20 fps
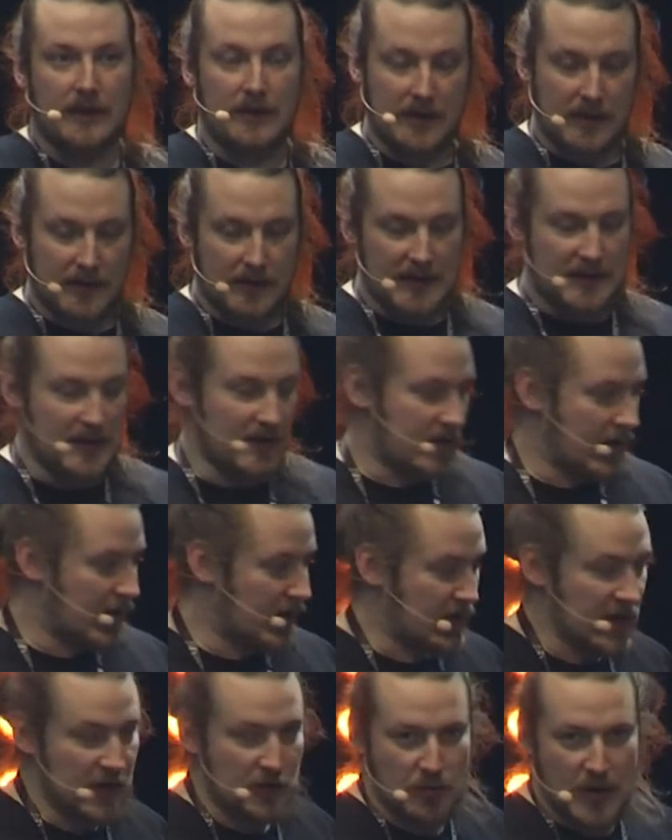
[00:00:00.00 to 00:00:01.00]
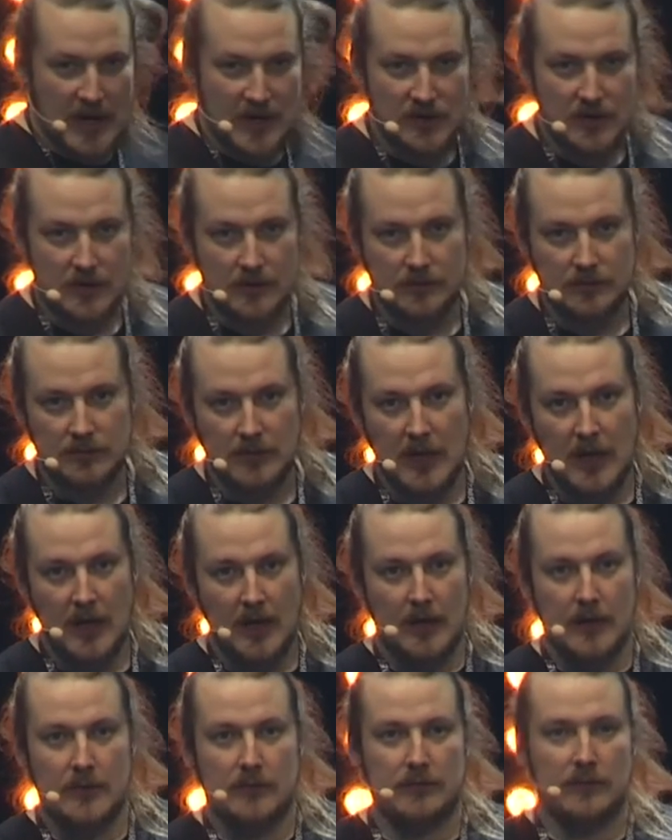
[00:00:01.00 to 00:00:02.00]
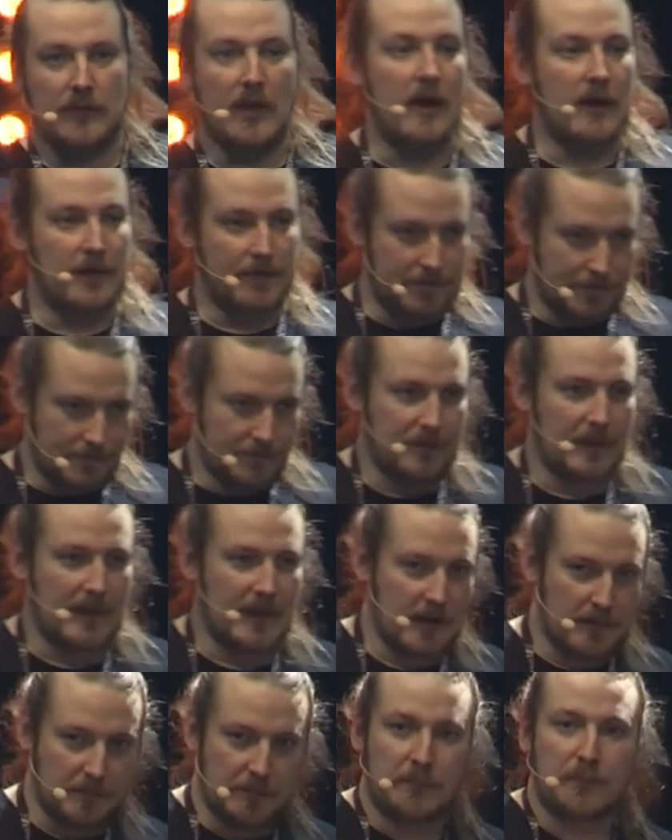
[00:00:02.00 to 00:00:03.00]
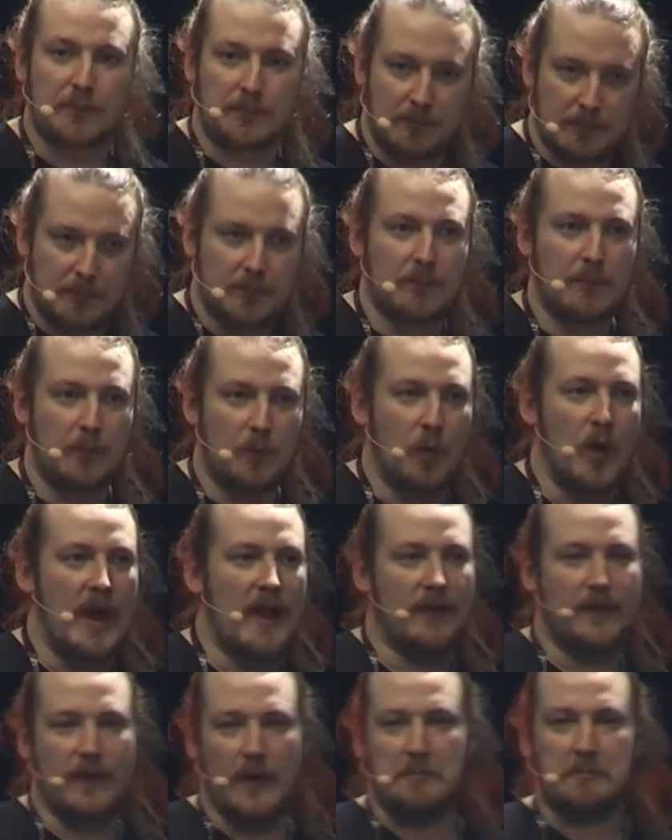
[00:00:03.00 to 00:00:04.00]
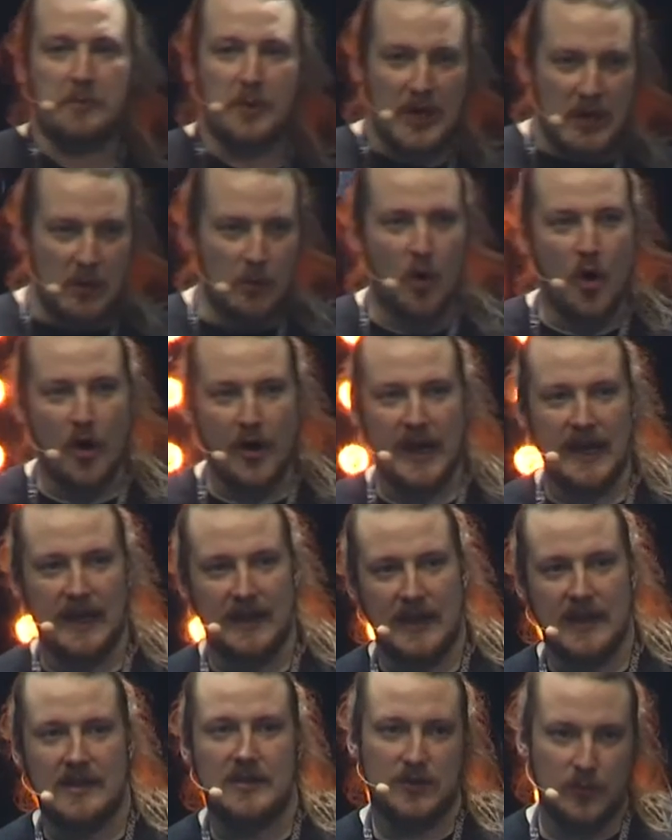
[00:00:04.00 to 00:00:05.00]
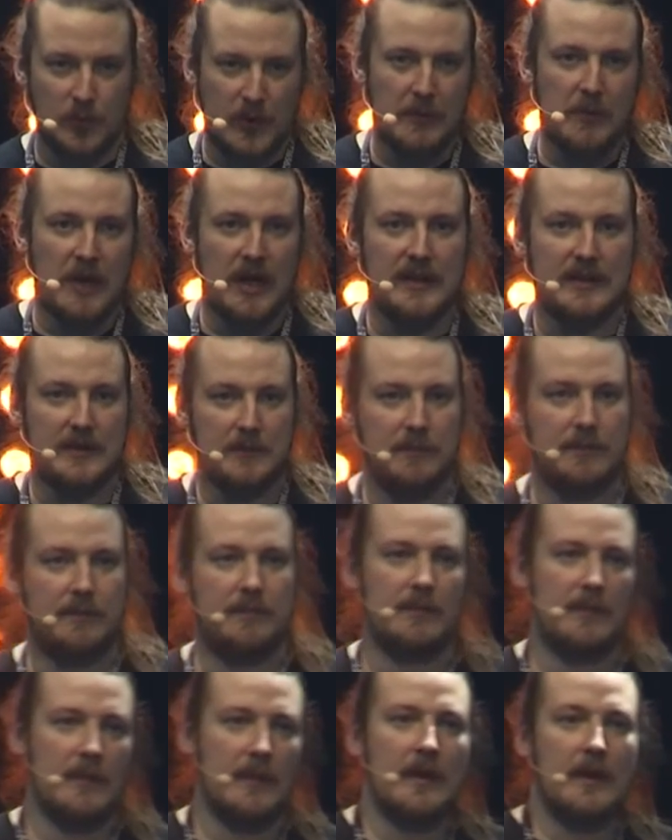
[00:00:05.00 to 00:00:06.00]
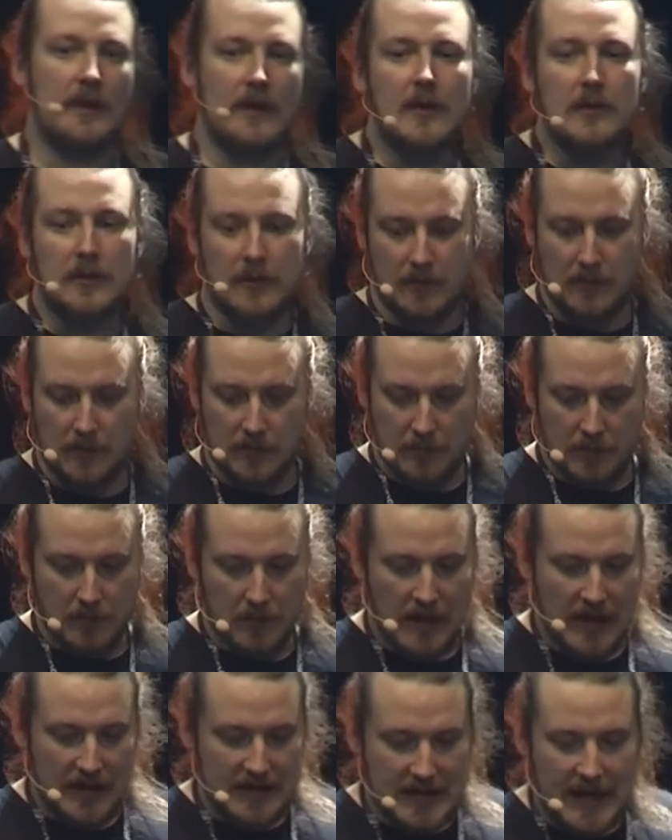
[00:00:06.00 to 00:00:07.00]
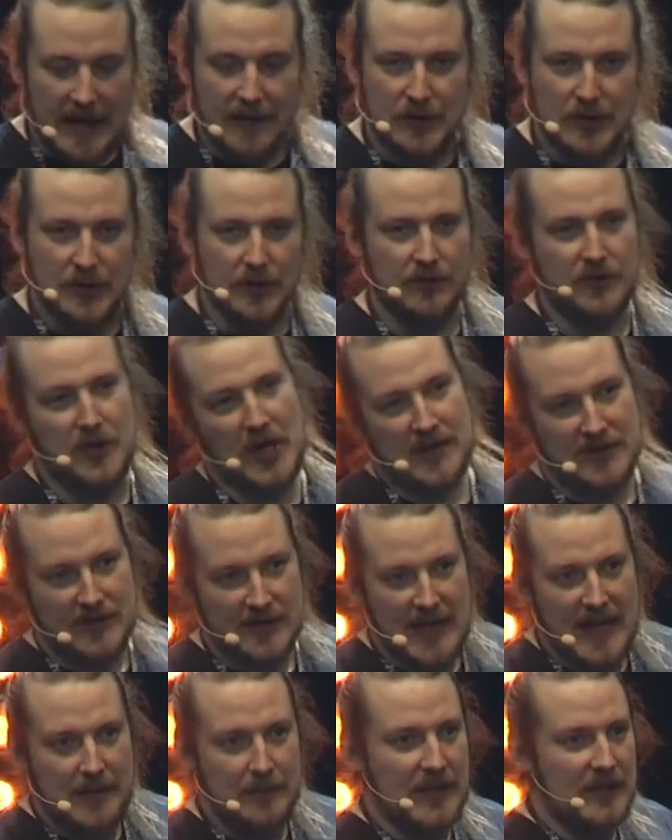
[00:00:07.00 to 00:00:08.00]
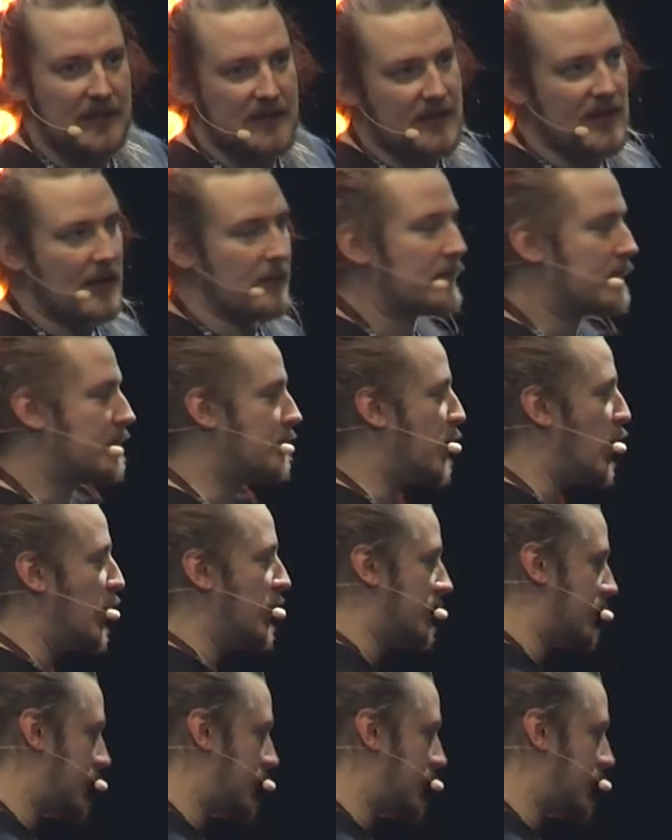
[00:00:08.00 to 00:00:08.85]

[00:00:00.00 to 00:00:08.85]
is the situation, kind of in a way of a pre-warning that we might have to change the name at some point.